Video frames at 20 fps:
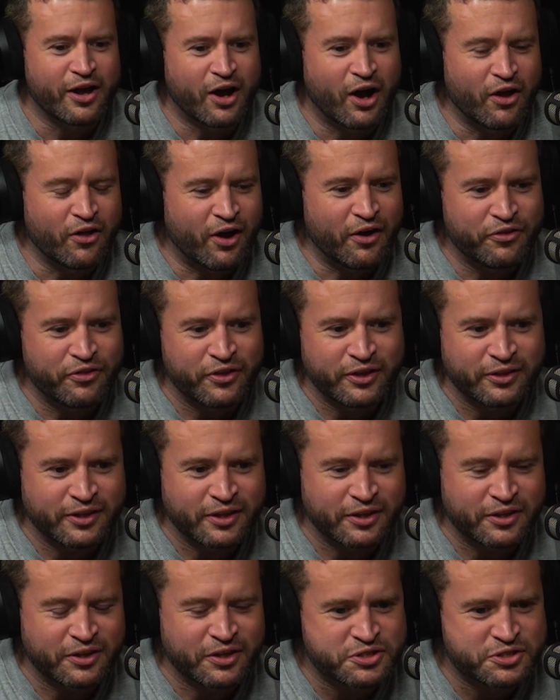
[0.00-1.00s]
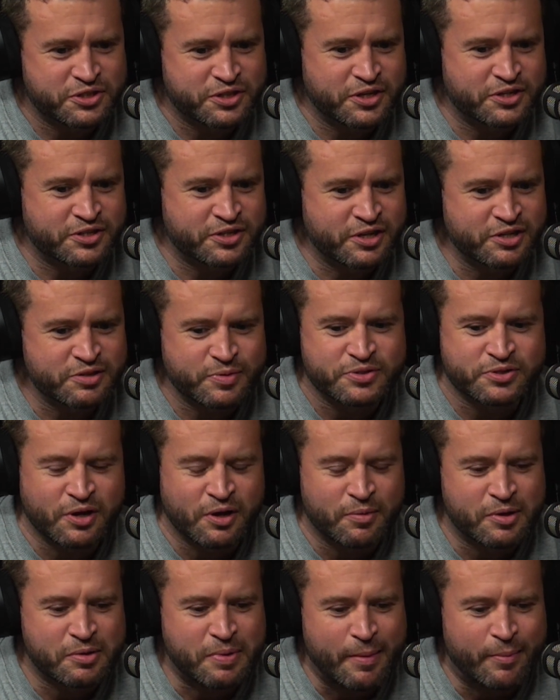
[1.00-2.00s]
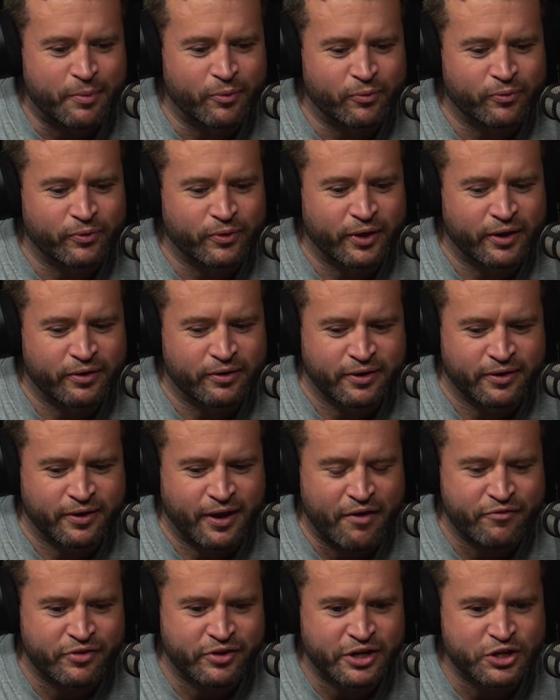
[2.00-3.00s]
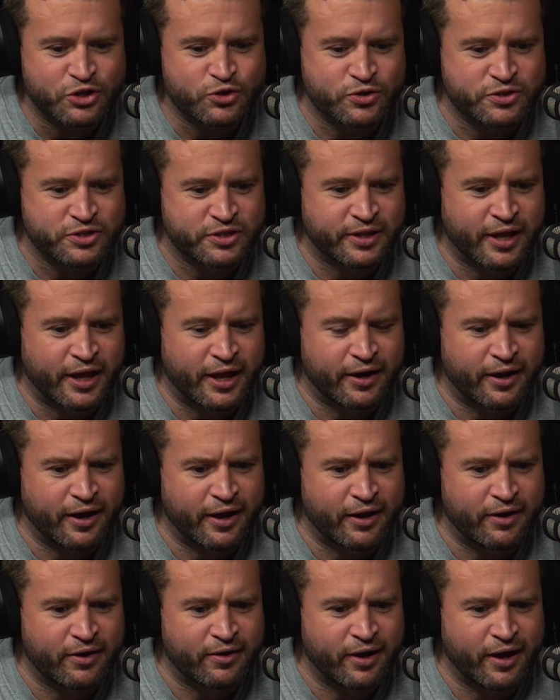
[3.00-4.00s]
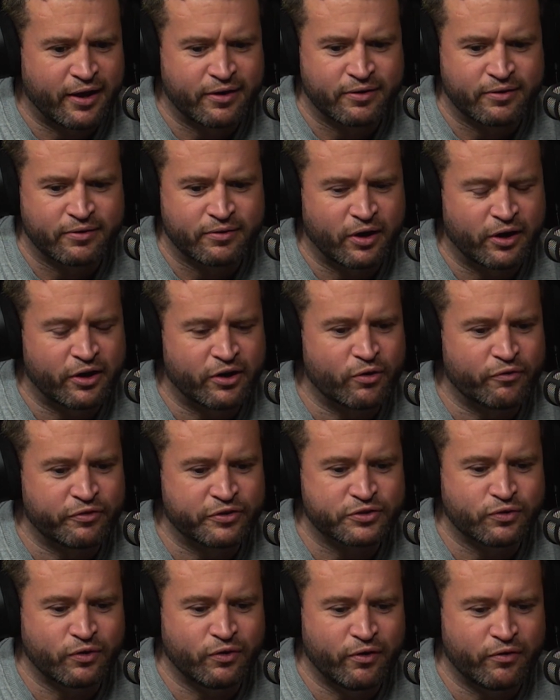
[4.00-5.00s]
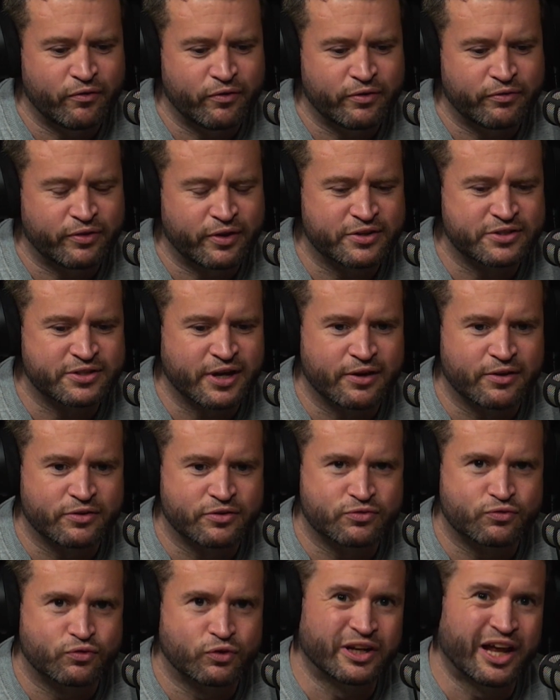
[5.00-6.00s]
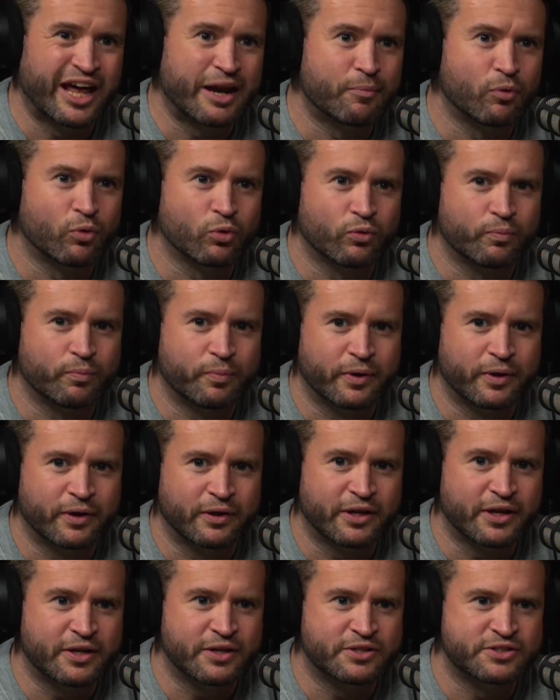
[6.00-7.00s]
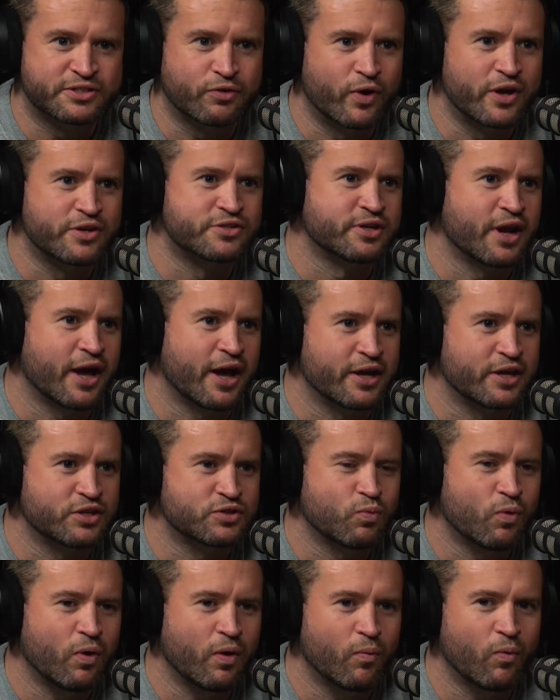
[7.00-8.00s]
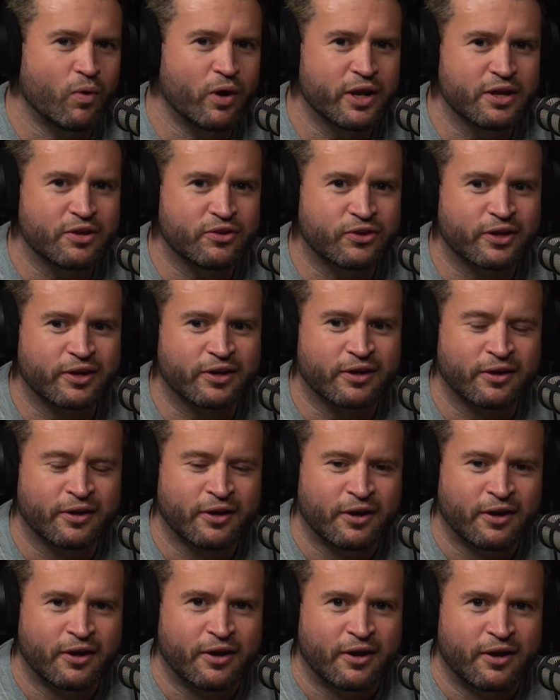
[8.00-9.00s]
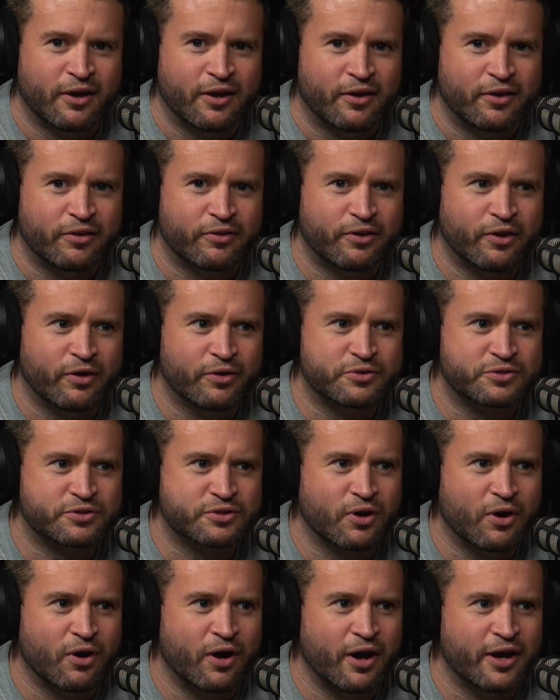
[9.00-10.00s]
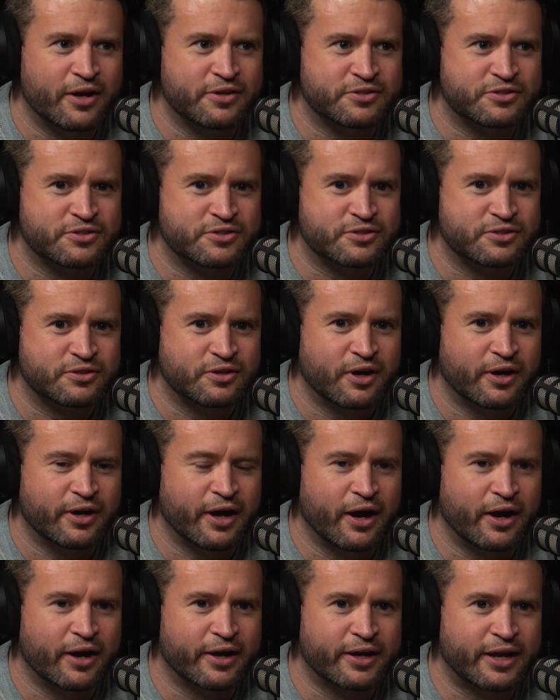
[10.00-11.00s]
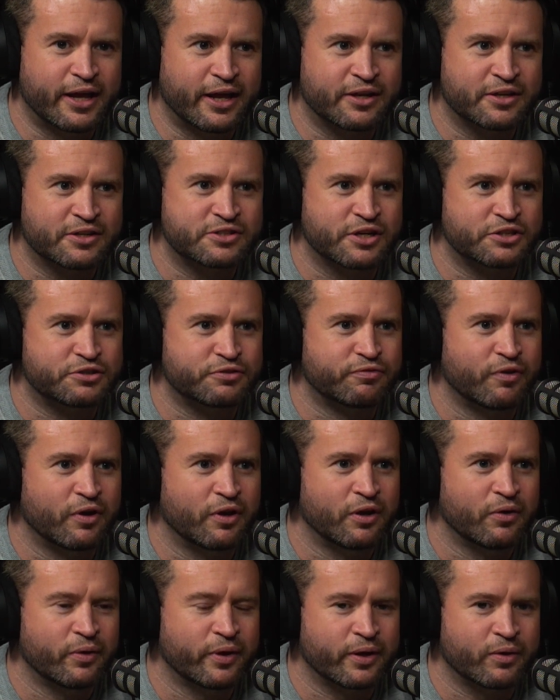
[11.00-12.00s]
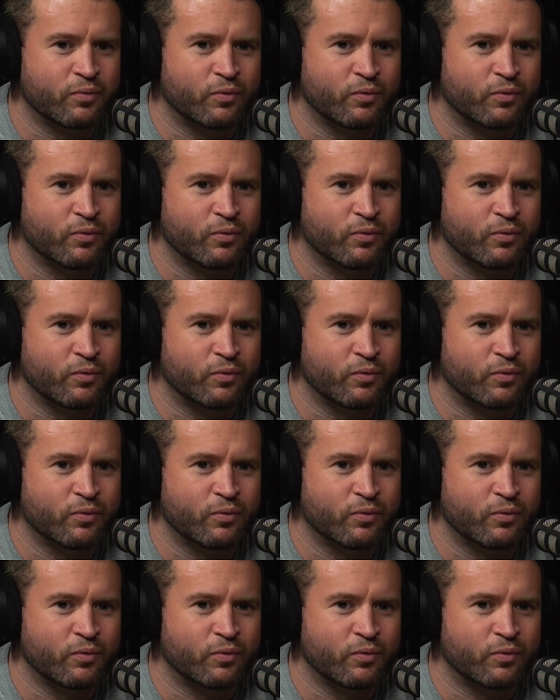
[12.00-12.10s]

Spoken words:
I think that there seems to be so many people that have an interest in that, and I don't know if they say it's relatable, but at least it resonates. What do you think those guys are getting such a following?